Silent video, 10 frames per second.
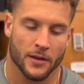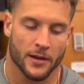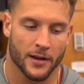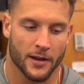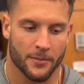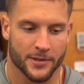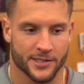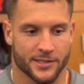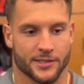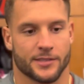I
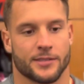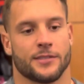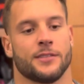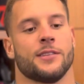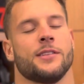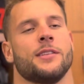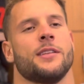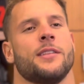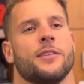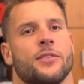
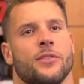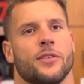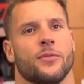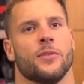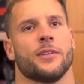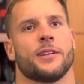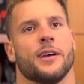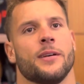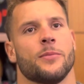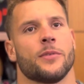think it was only one
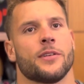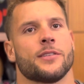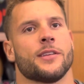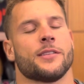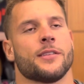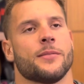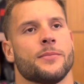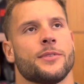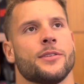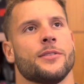time where I said
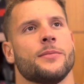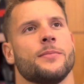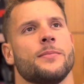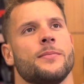something to him.